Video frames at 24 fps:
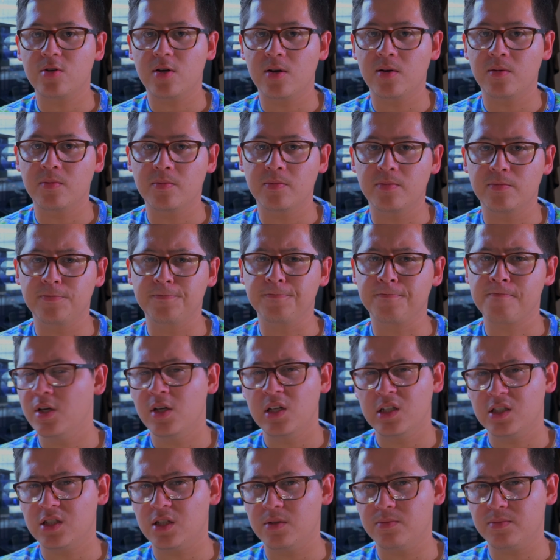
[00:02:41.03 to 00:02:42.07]
Even
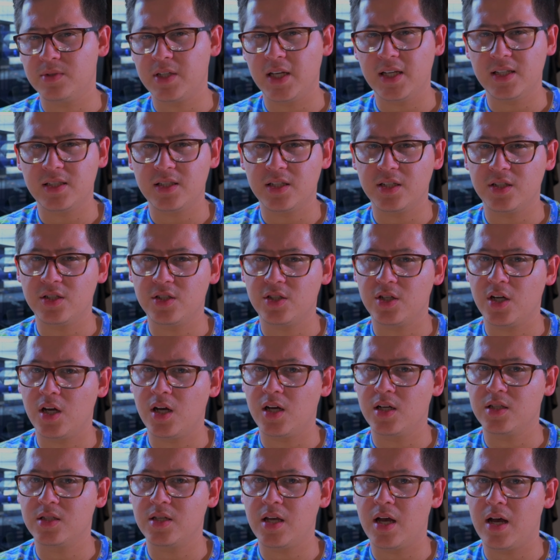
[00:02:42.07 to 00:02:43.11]
after putting the
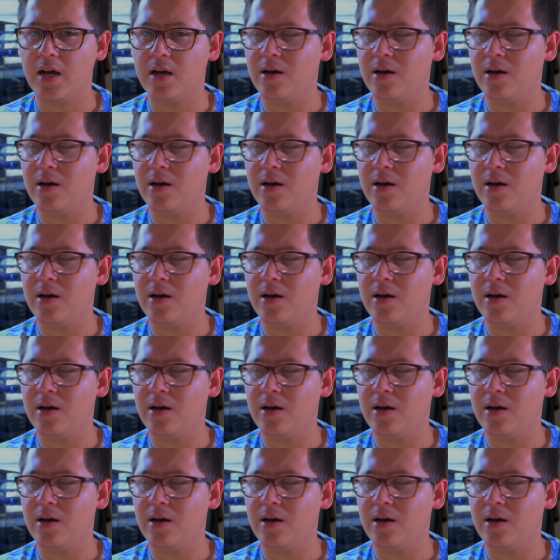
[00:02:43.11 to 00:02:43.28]
lens,